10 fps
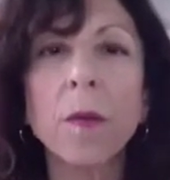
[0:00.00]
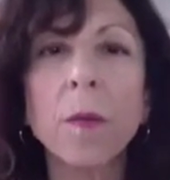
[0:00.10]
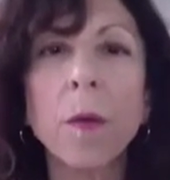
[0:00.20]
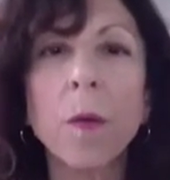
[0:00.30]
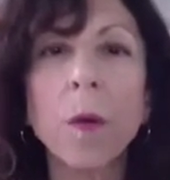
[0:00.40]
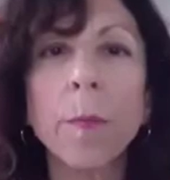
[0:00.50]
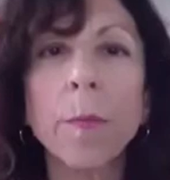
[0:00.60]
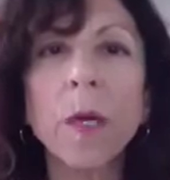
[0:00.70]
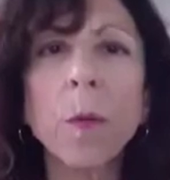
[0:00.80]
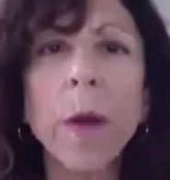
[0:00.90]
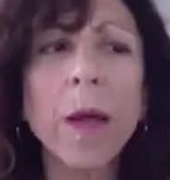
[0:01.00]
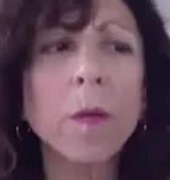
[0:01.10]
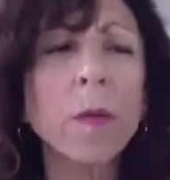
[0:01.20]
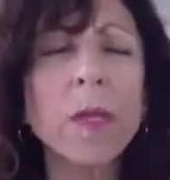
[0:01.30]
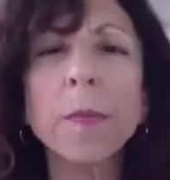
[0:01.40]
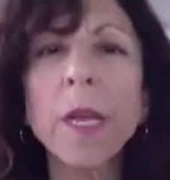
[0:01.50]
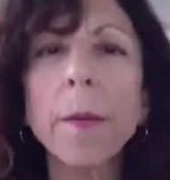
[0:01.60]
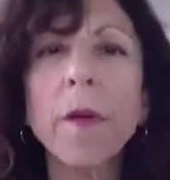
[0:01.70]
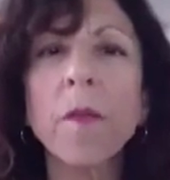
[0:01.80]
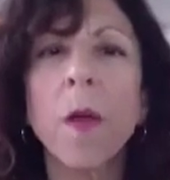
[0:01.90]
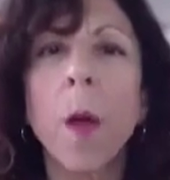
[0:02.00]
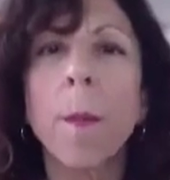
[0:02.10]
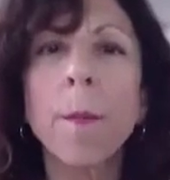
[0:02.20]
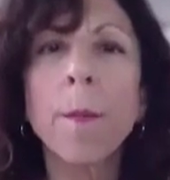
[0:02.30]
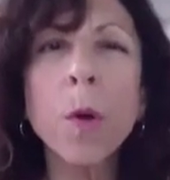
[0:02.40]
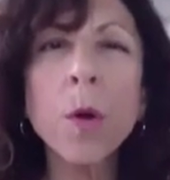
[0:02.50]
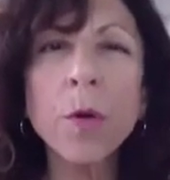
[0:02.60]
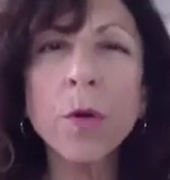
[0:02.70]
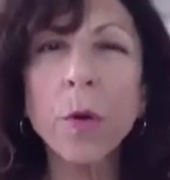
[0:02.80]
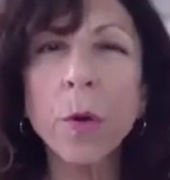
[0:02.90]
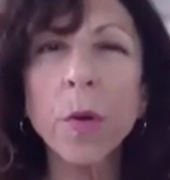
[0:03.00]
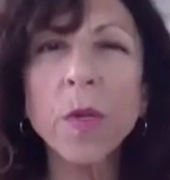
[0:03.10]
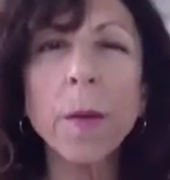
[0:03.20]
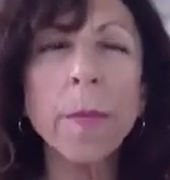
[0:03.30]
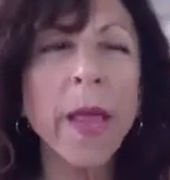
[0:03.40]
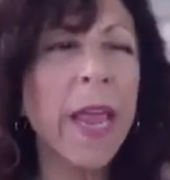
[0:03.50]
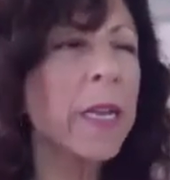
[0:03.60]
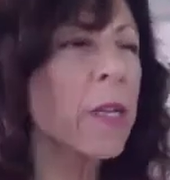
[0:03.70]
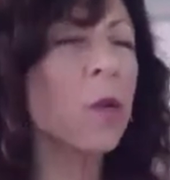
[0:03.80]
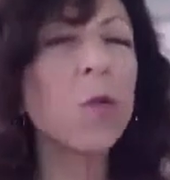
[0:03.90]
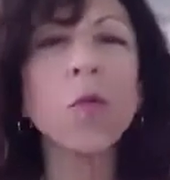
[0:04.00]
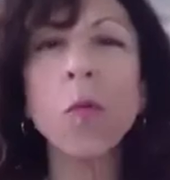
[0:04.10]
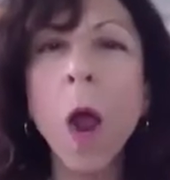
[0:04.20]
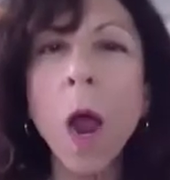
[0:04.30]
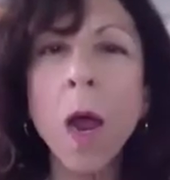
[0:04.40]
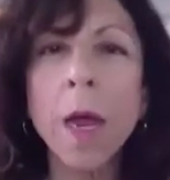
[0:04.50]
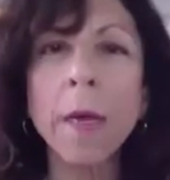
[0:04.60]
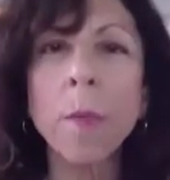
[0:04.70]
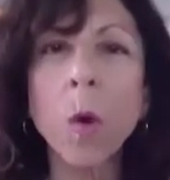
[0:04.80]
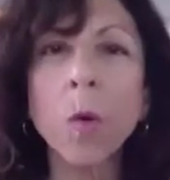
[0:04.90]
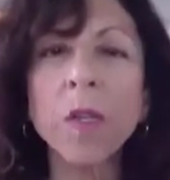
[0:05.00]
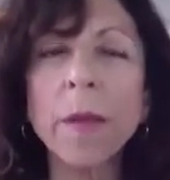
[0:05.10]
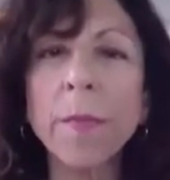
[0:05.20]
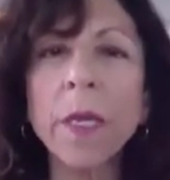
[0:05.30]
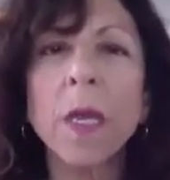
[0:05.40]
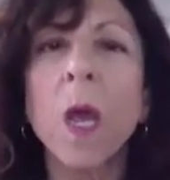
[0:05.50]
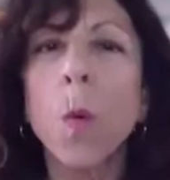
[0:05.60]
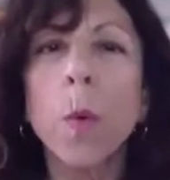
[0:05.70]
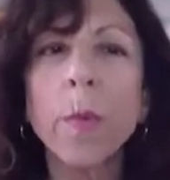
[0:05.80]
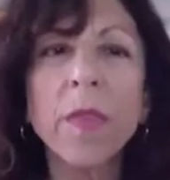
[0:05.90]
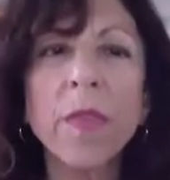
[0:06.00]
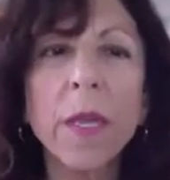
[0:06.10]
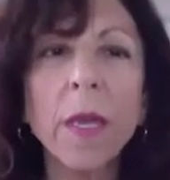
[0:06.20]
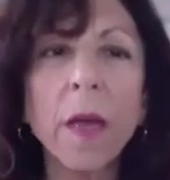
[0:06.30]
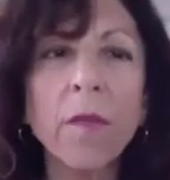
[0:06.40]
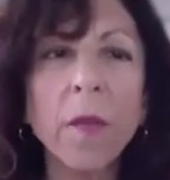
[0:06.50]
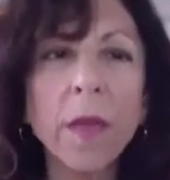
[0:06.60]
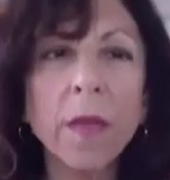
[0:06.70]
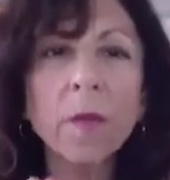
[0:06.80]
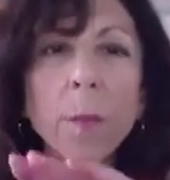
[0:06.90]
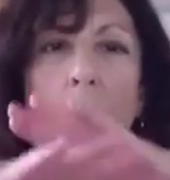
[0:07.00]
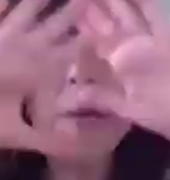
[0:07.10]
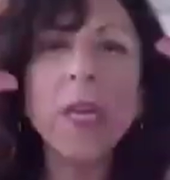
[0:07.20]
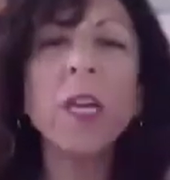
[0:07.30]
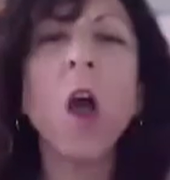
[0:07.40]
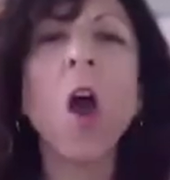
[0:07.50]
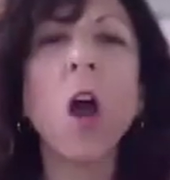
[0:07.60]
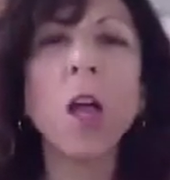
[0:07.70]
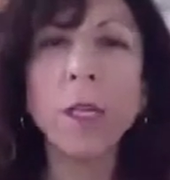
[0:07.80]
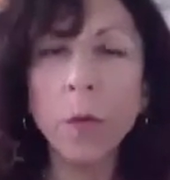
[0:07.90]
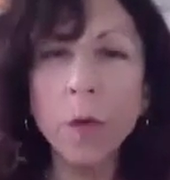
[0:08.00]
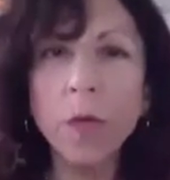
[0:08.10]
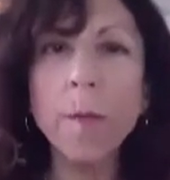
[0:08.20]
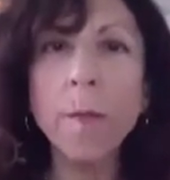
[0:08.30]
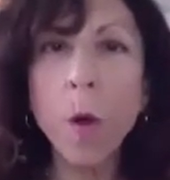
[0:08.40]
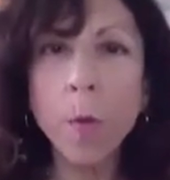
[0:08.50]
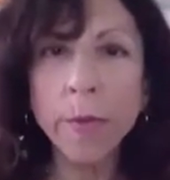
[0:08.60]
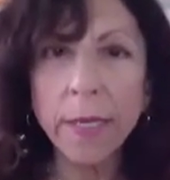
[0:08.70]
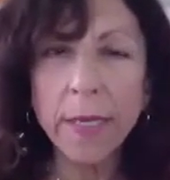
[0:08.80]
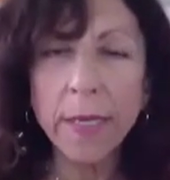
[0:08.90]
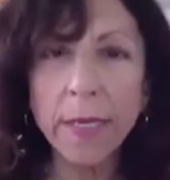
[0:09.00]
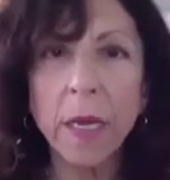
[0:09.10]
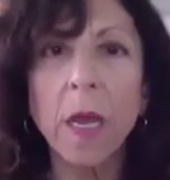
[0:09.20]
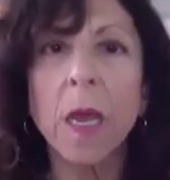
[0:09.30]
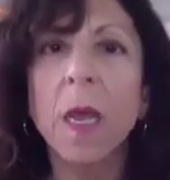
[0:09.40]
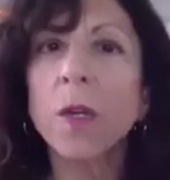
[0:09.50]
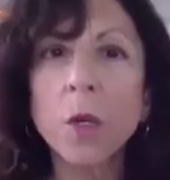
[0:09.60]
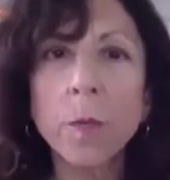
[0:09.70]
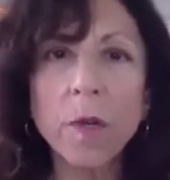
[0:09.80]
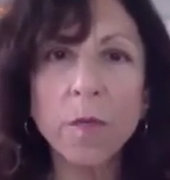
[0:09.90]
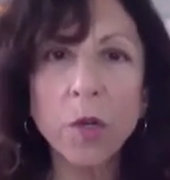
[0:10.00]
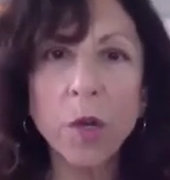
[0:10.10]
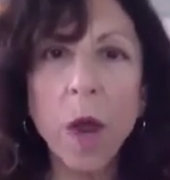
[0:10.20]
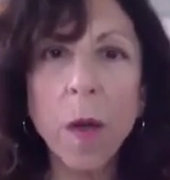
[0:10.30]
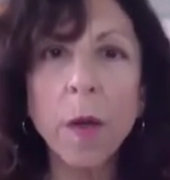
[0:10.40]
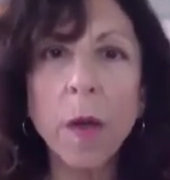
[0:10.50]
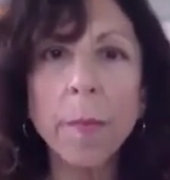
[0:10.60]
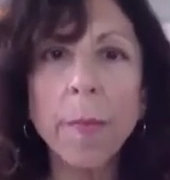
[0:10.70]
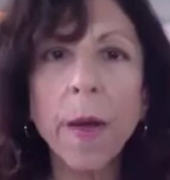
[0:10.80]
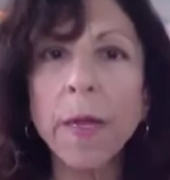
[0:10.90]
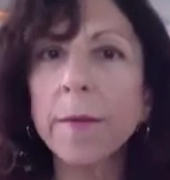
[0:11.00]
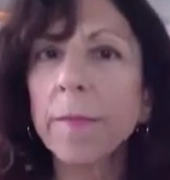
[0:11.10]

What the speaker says: or be around some type of murder or some heinous crime or something we would think of as big Hollywood moments in terms of trauma. But